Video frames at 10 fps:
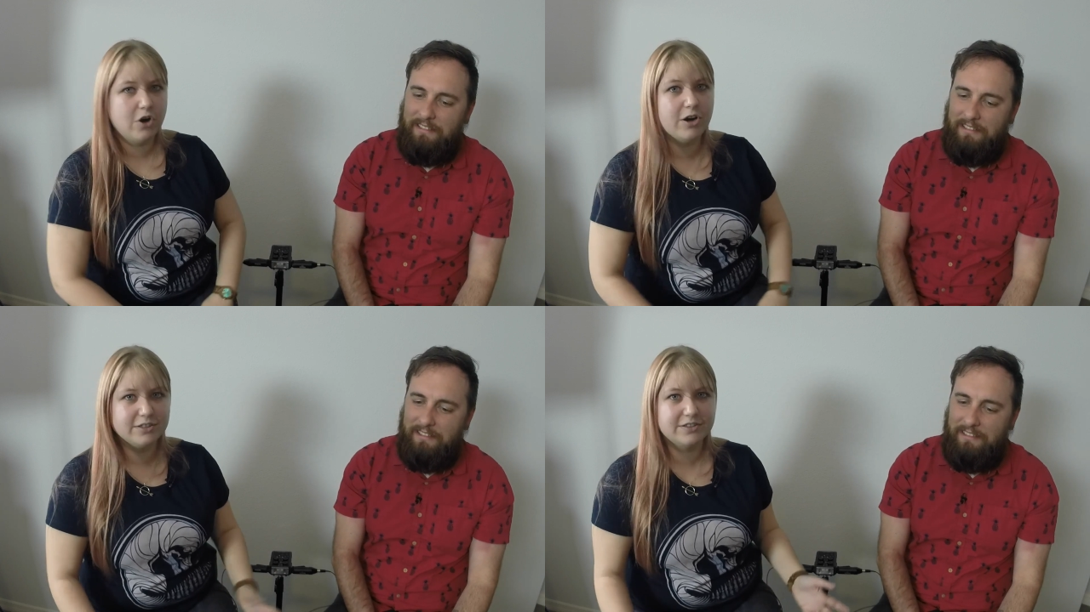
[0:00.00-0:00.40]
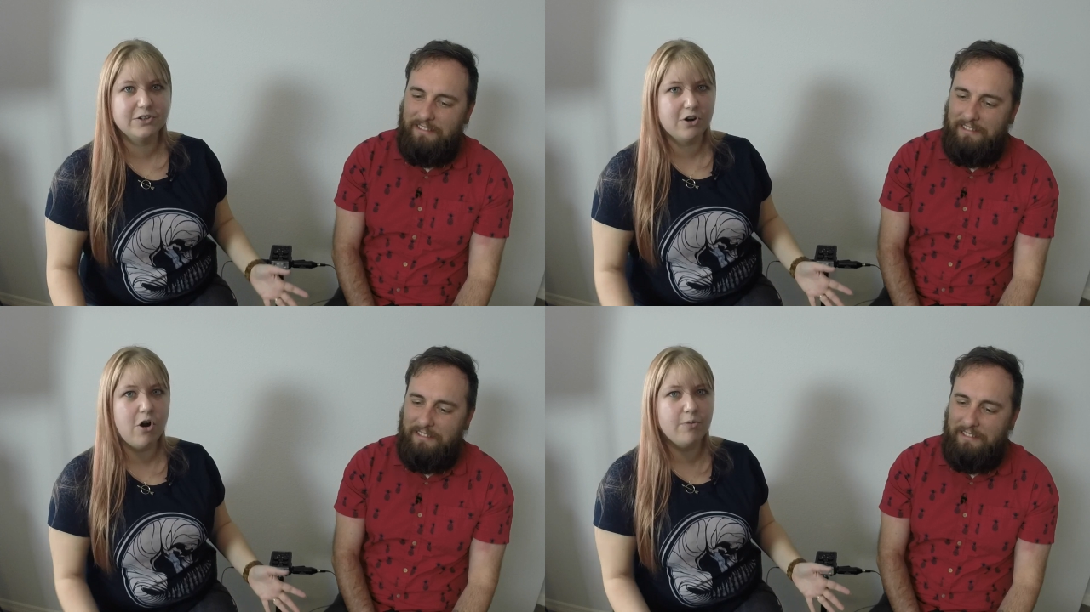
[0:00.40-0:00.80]
Speaker 1: dogs that
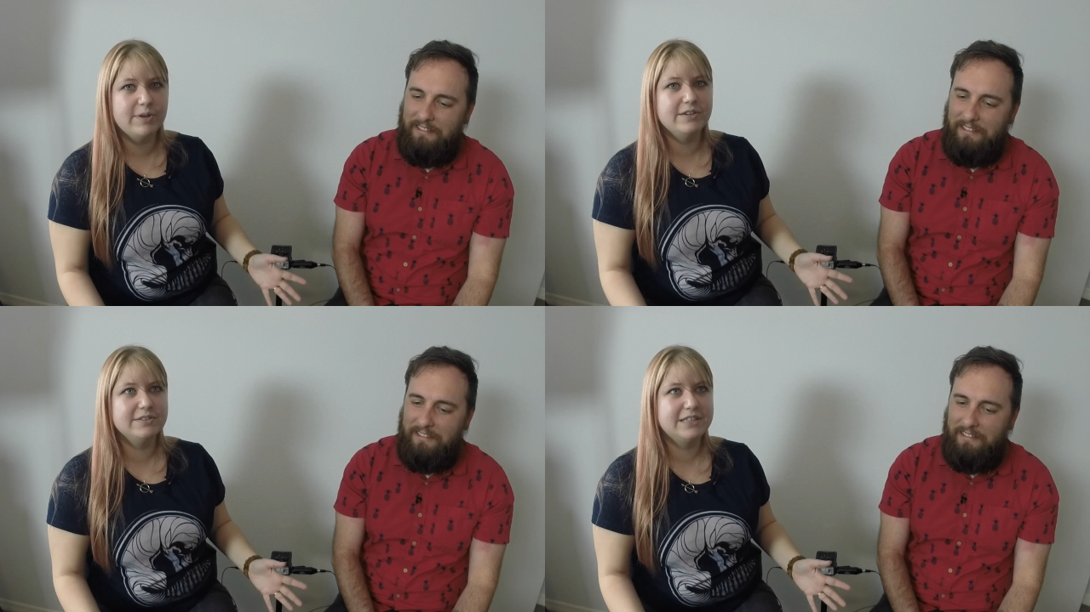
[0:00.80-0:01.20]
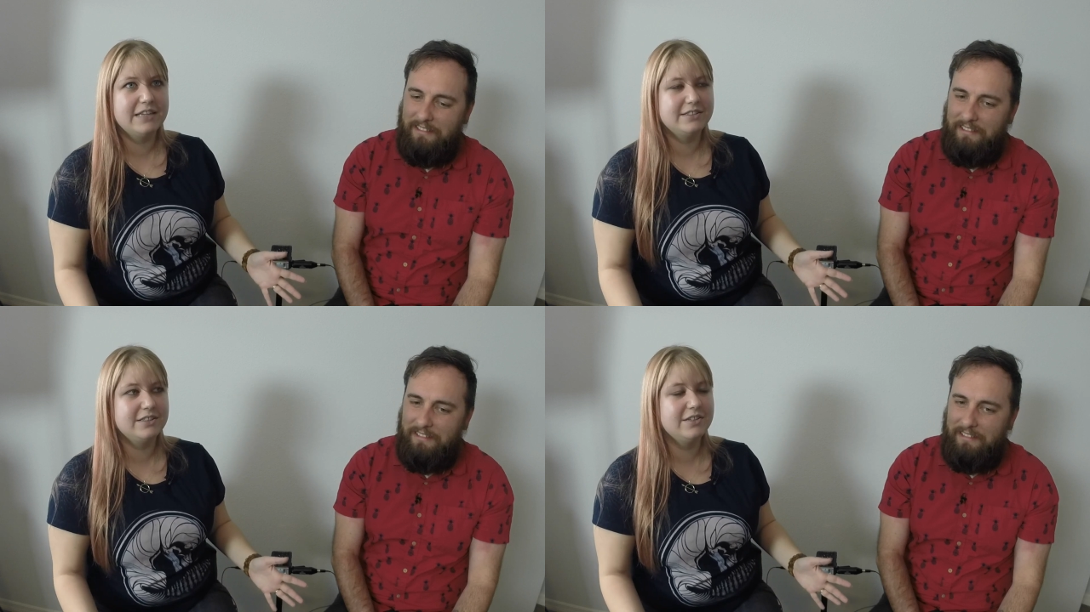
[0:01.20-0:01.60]
are all been
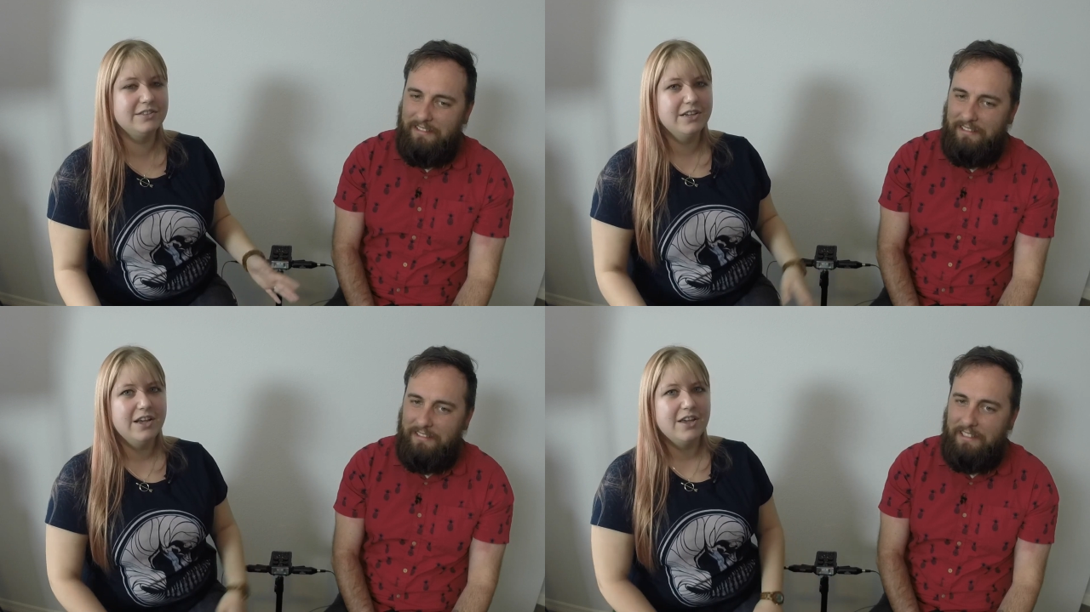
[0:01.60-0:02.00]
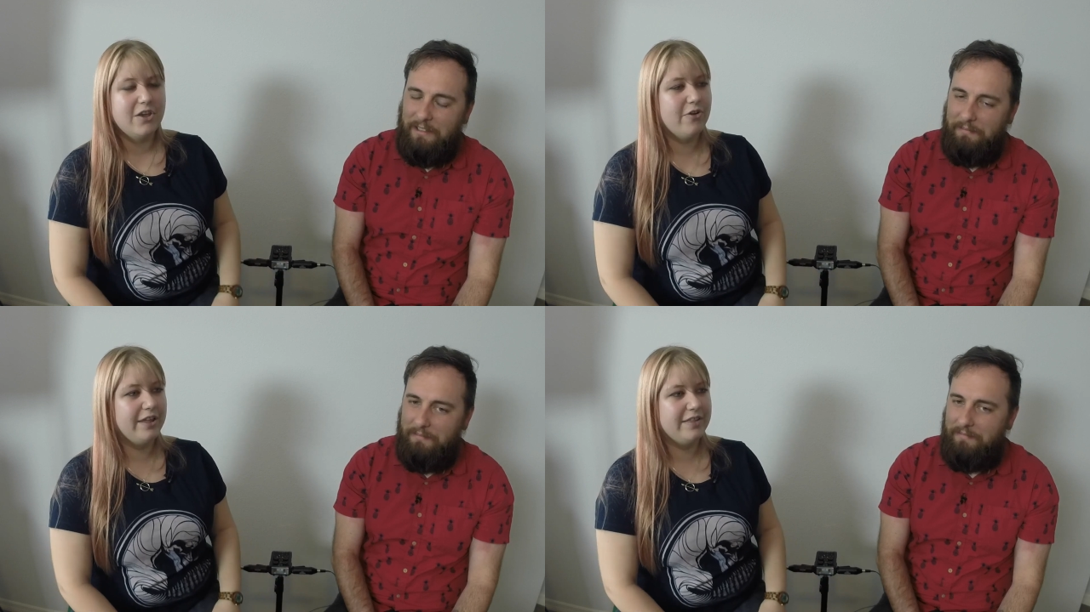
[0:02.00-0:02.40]
tested. Yeah.
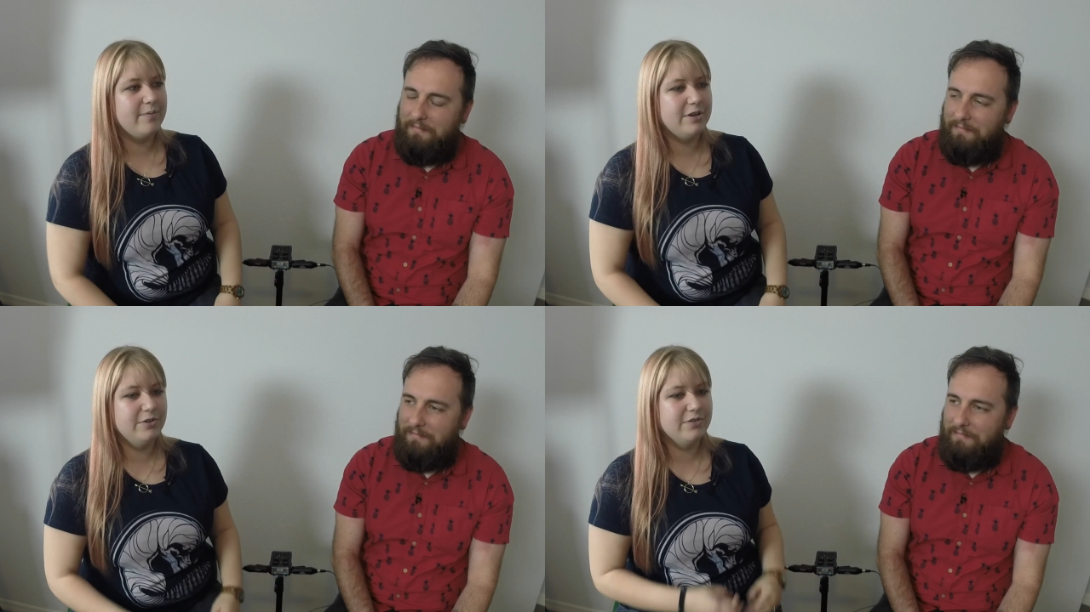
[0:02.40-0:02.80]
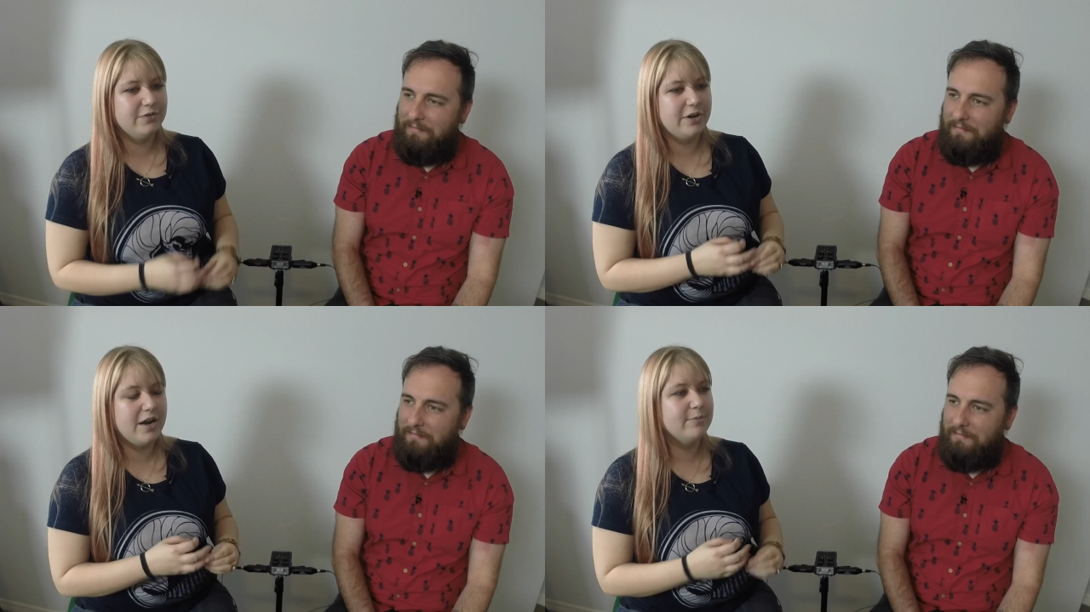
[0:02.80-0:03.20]
You know, like they've been used
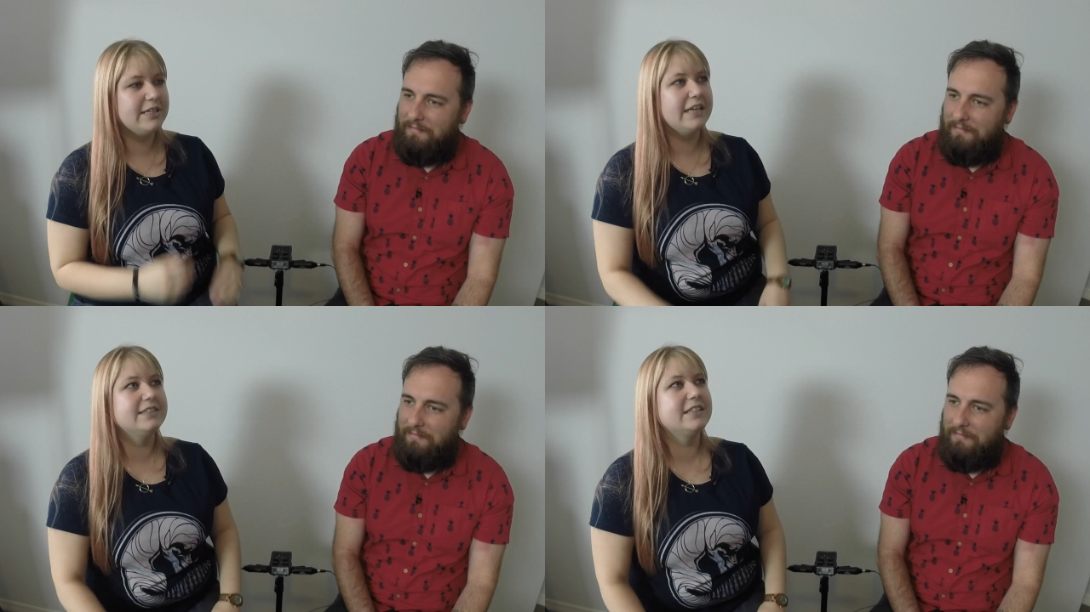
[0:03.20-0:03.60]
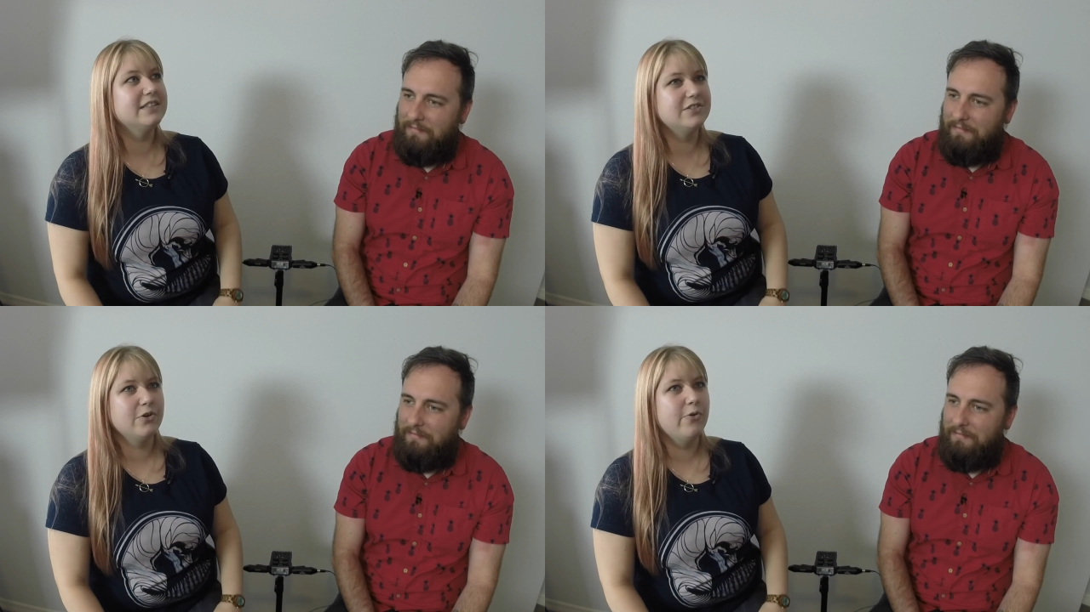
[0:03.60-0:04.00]
for animal
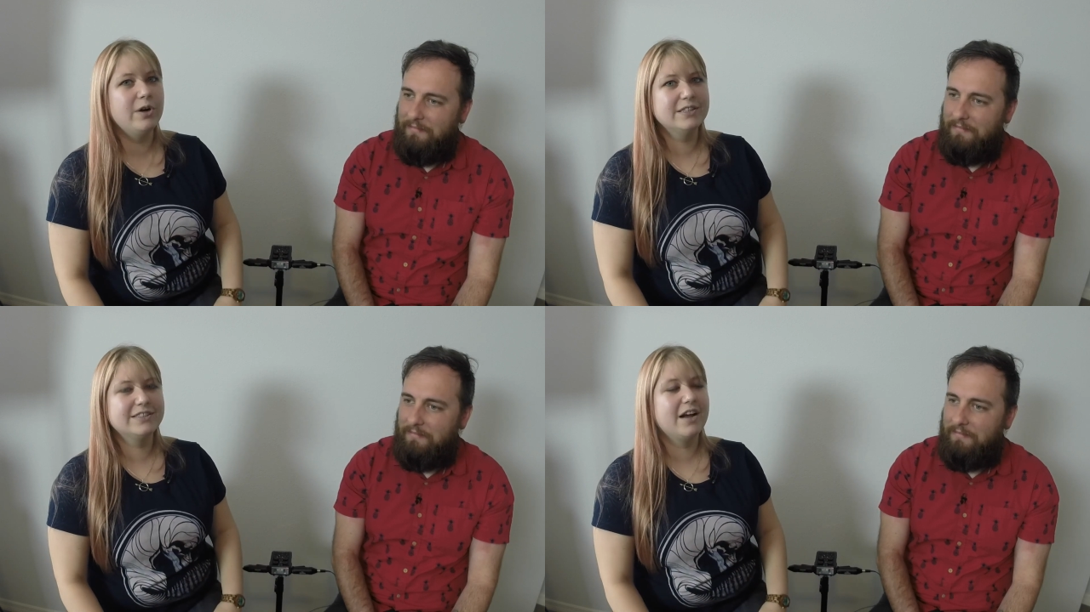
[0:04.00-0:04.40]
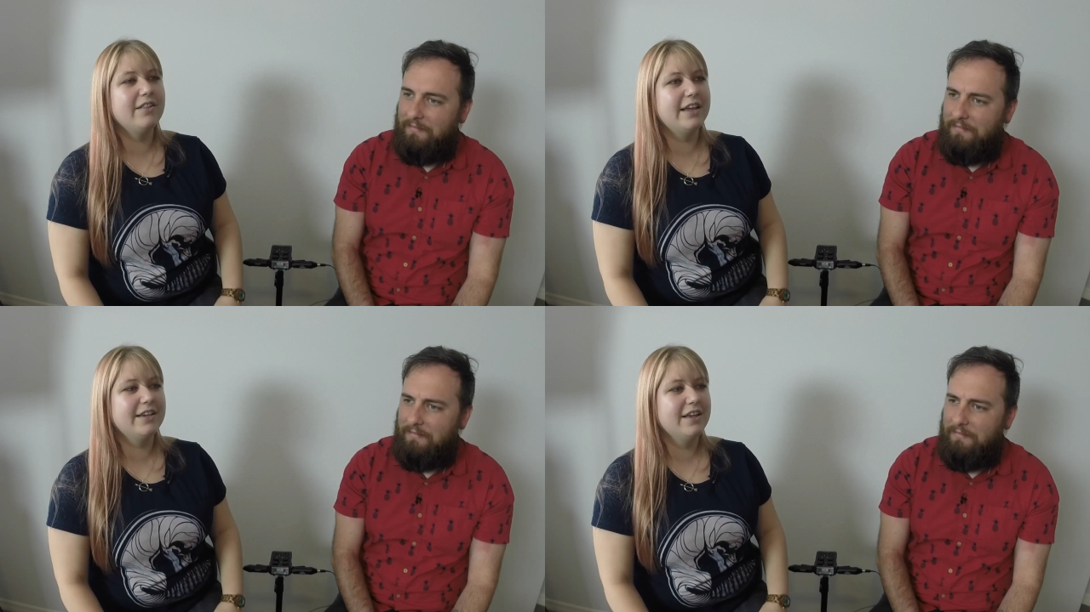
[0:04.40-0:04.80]
testing. So one's
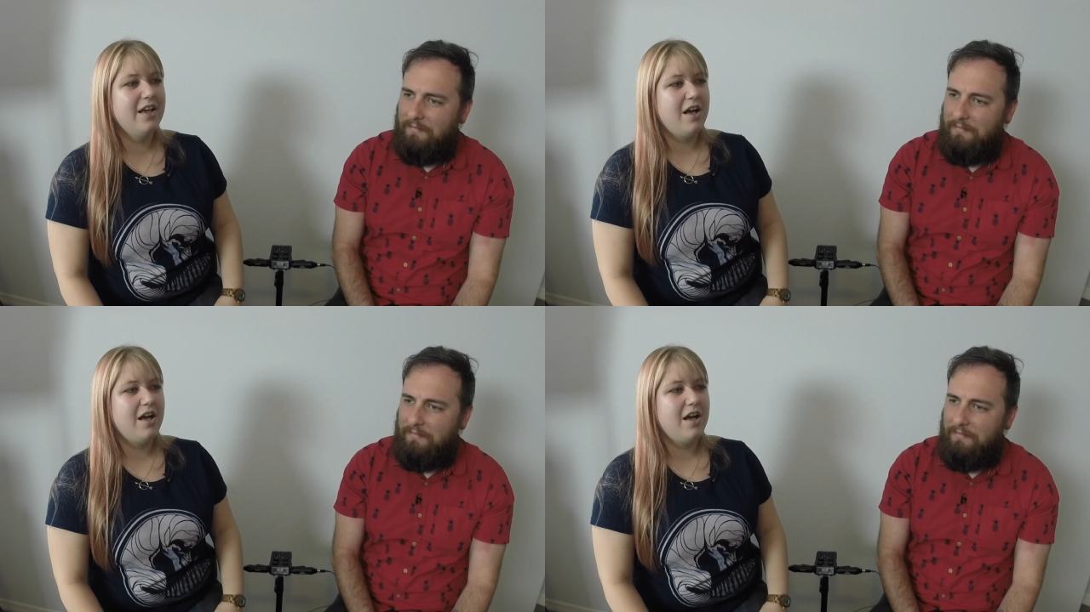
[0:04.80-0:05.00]
got like